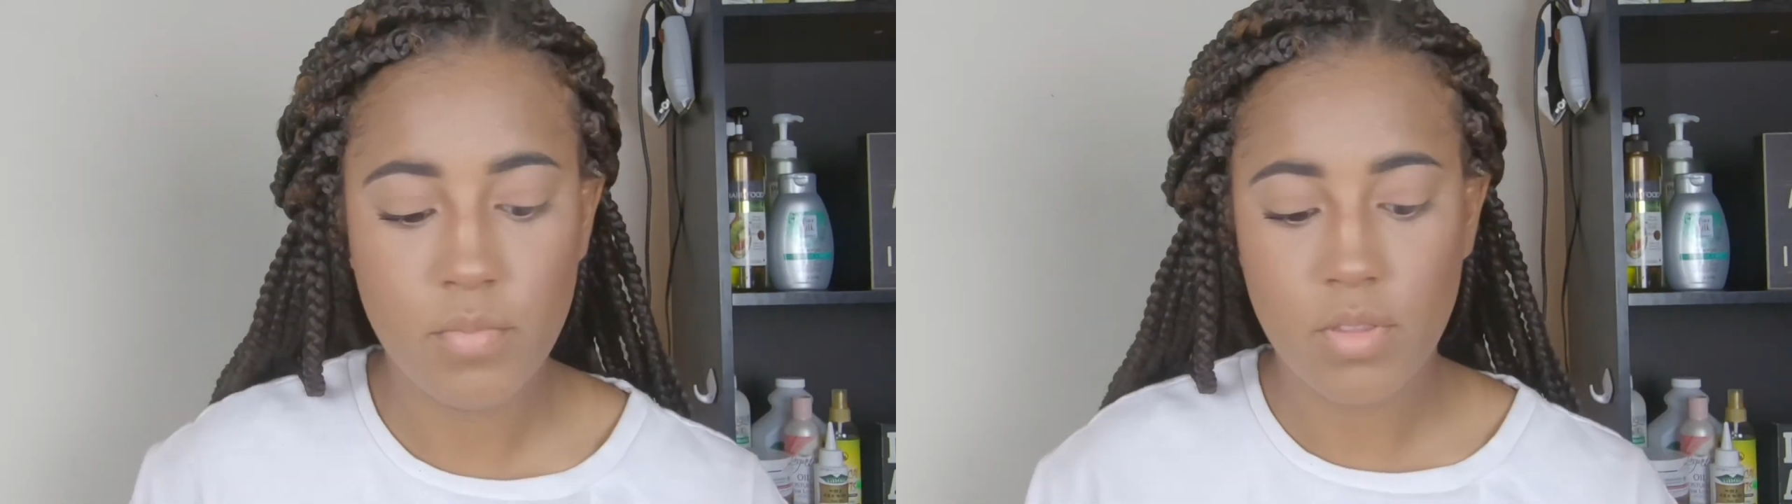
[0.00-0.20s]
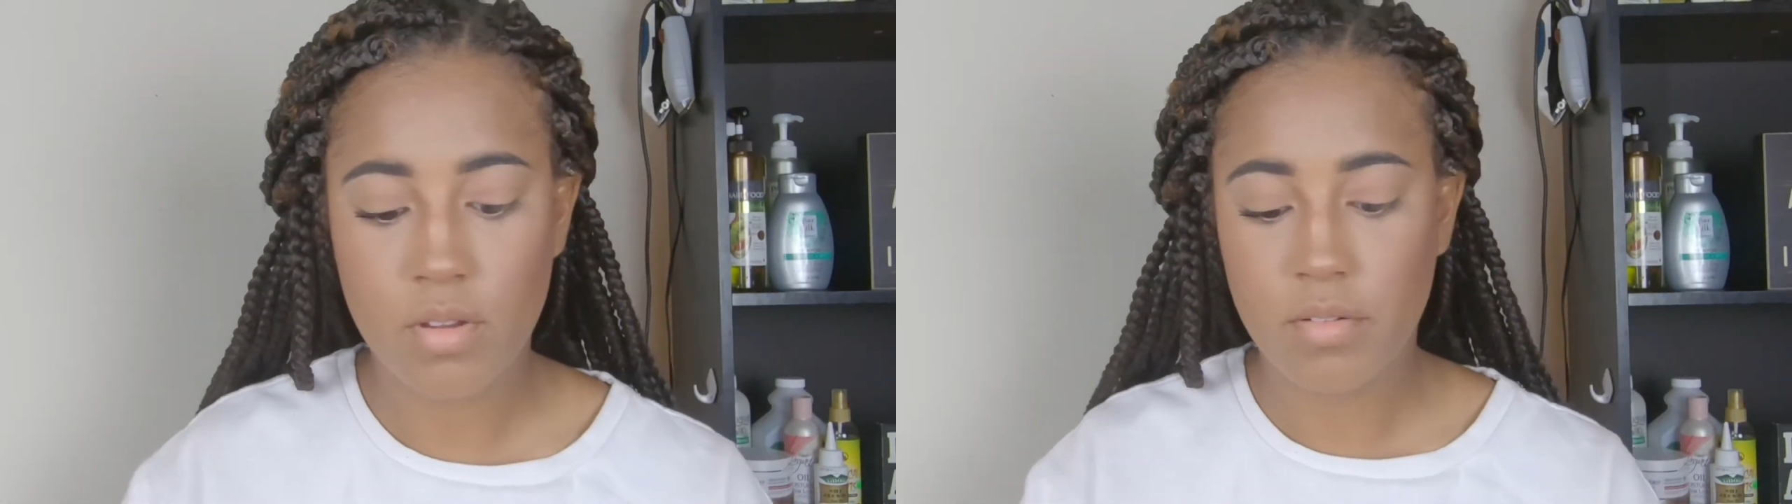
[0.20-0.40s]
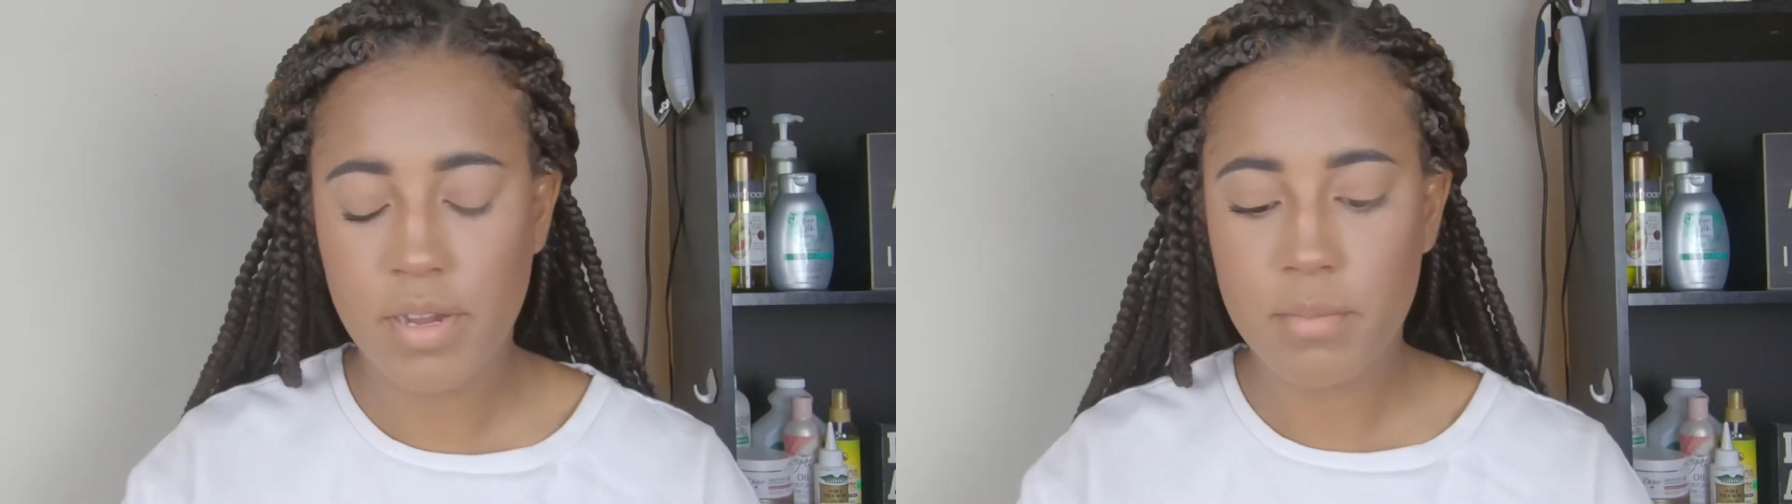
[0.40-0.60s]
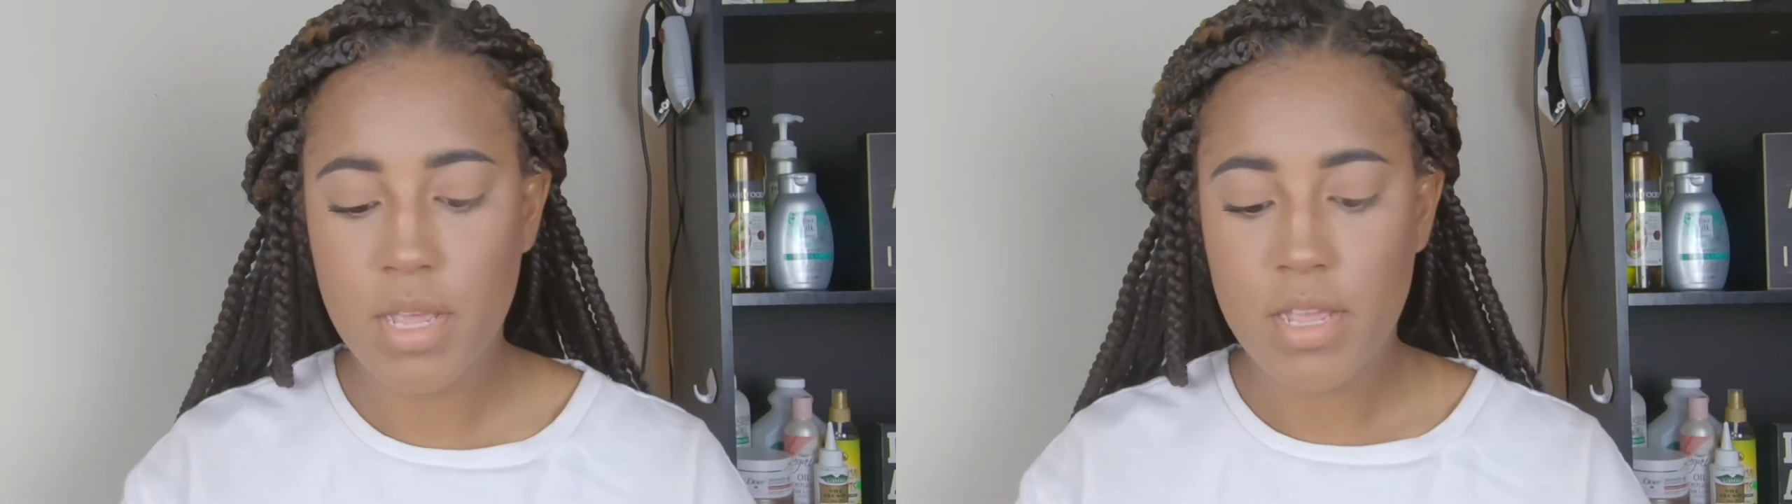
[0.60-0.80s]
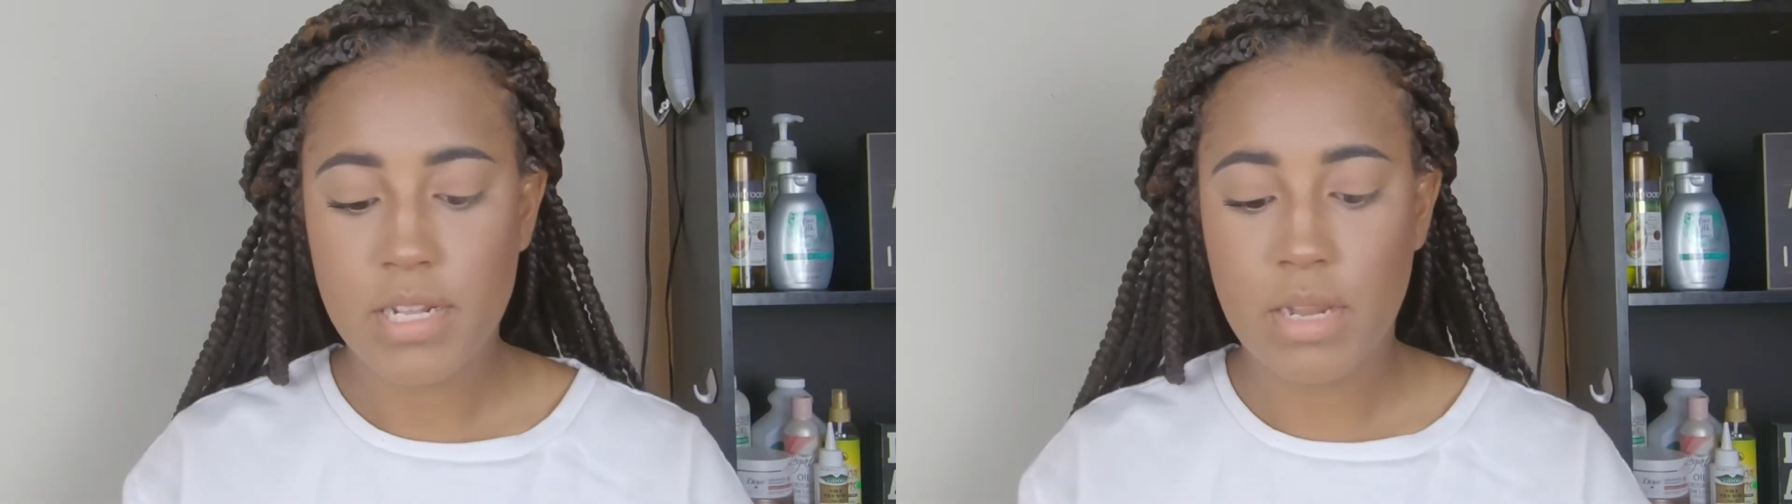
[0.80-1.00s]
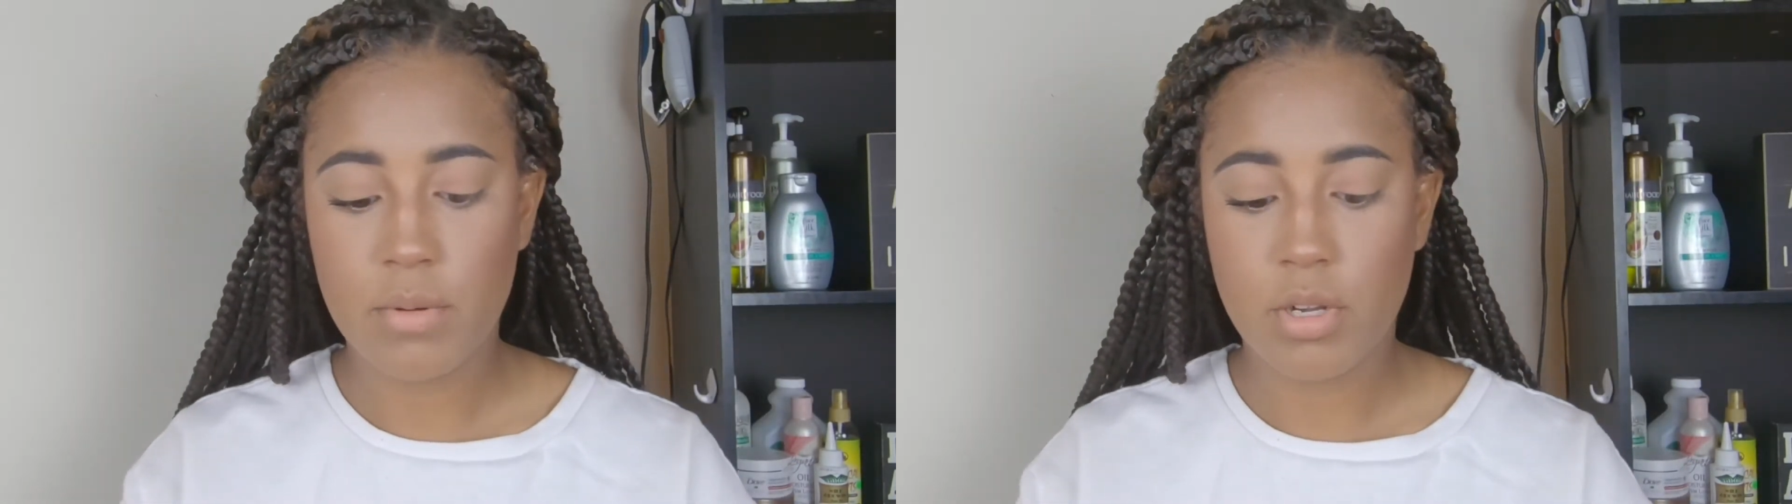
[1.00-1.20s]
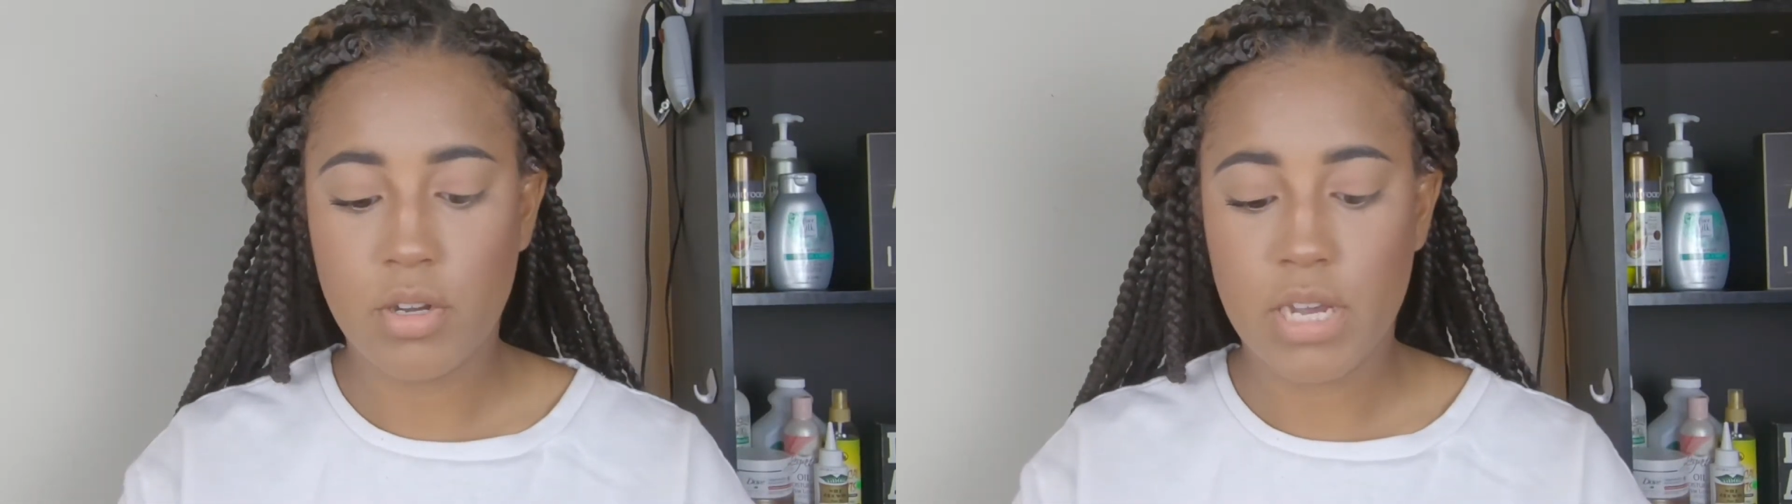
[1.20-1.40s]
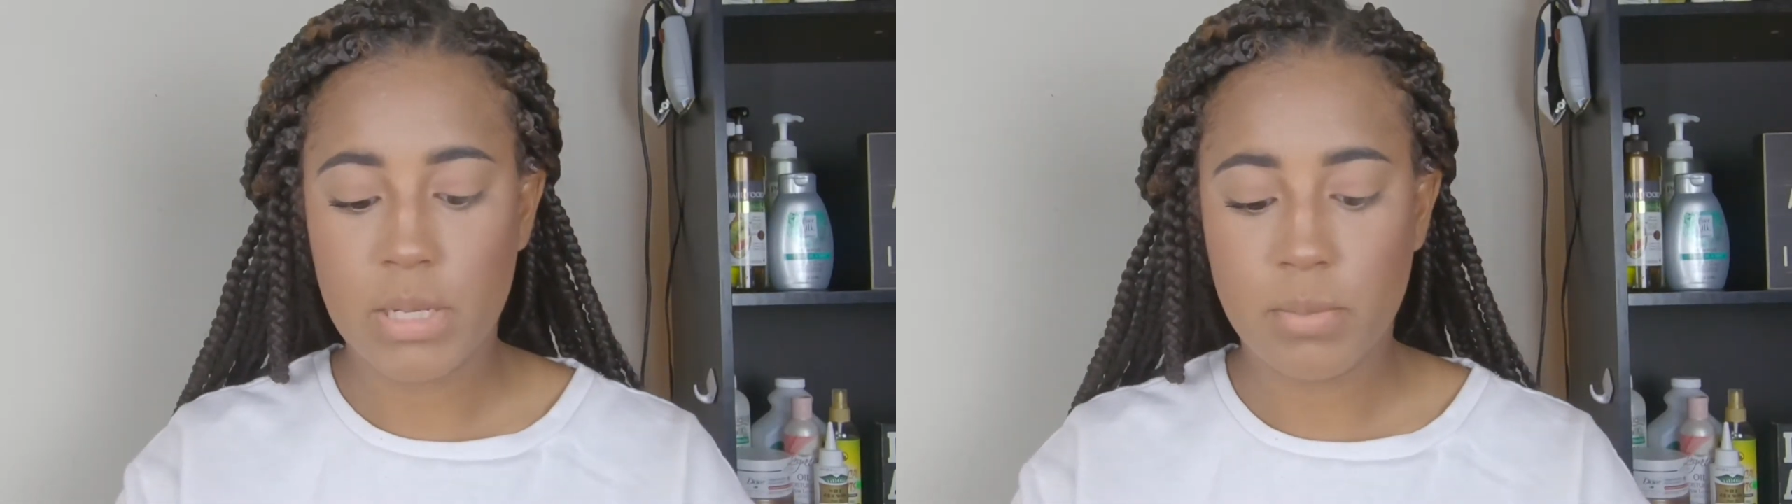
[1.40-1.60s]
All right, now we're gonna go
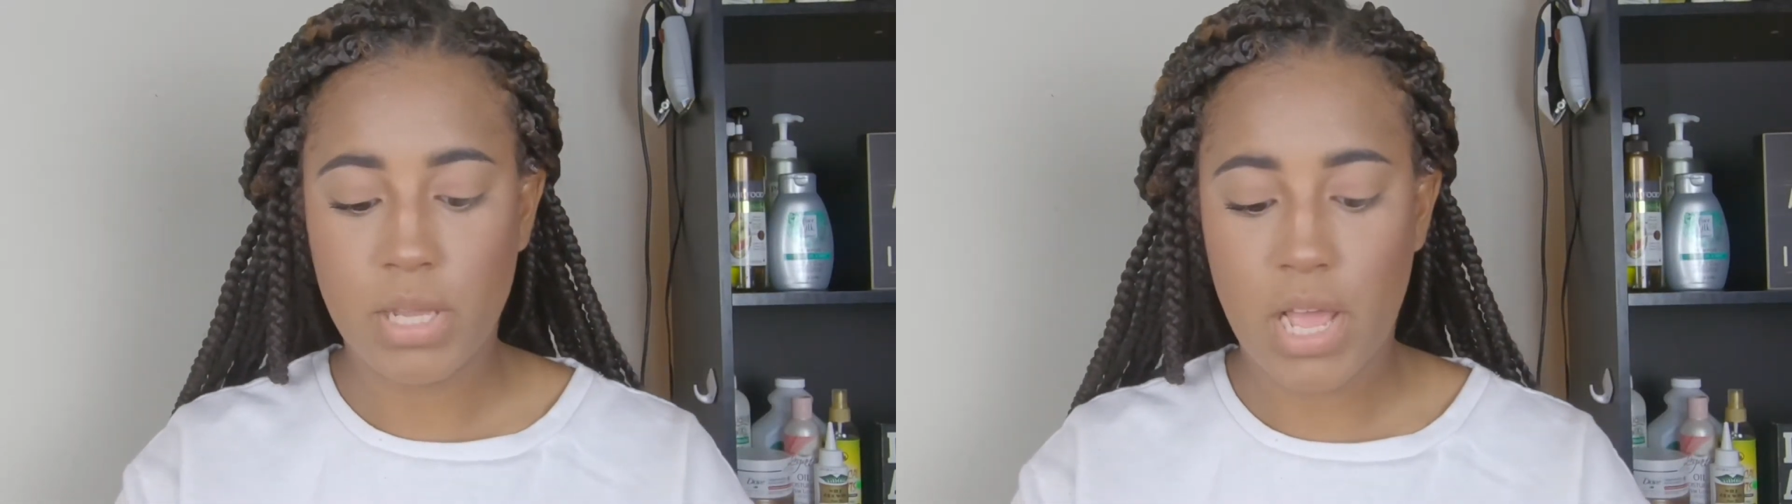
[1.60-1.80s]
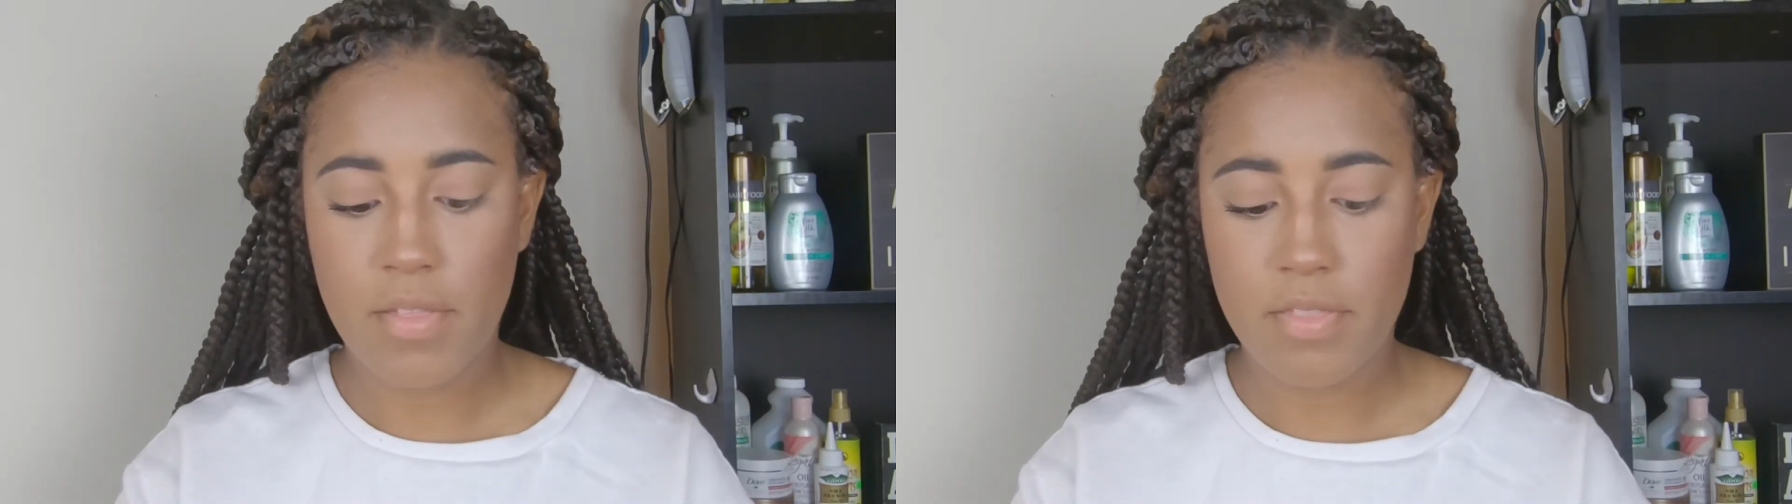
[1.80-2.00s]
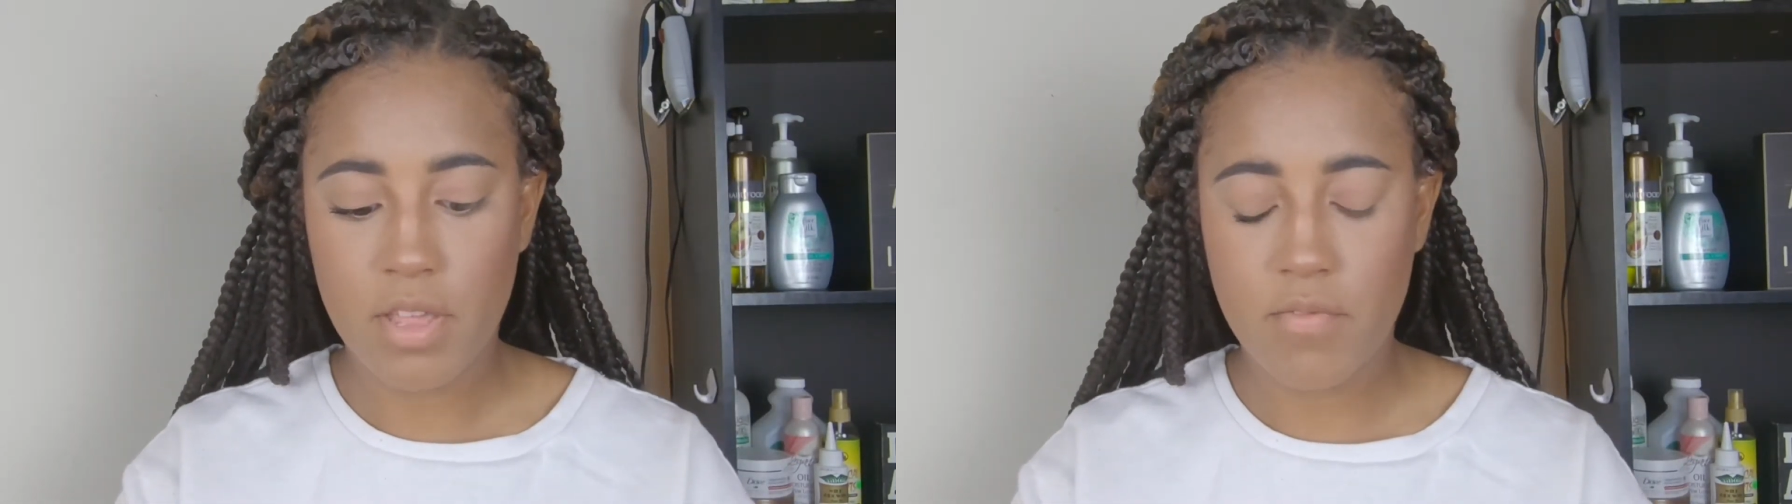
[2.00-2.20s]
ahead and apply the